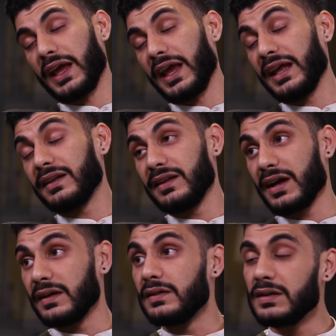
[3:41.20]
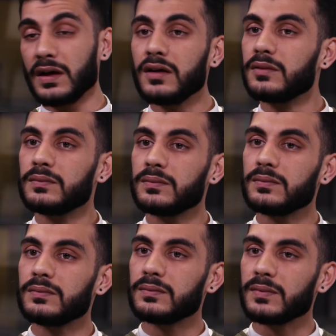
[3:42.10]
hate the idea.
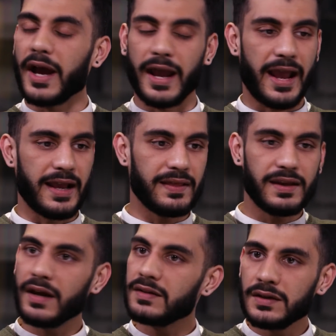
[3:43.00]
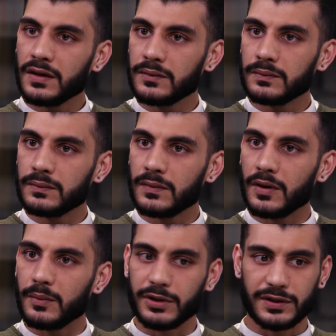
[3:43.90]
I hate the idea
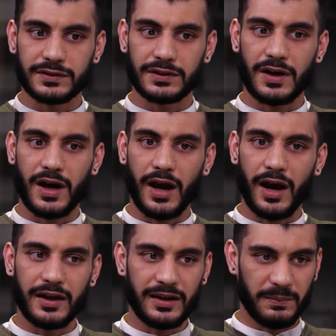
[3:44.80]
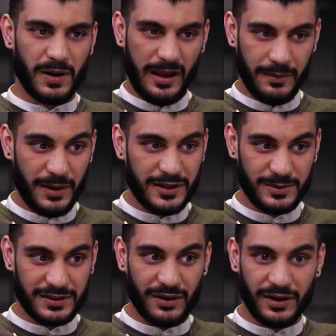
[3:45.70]
because it
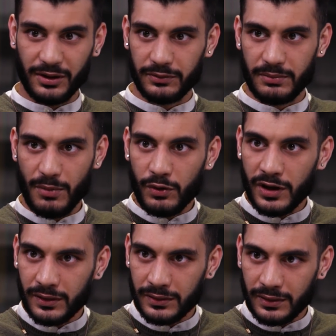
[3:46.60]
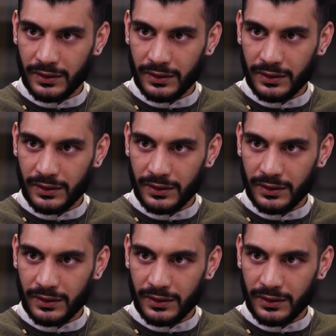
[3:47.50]
makes me sound like a Remoaner.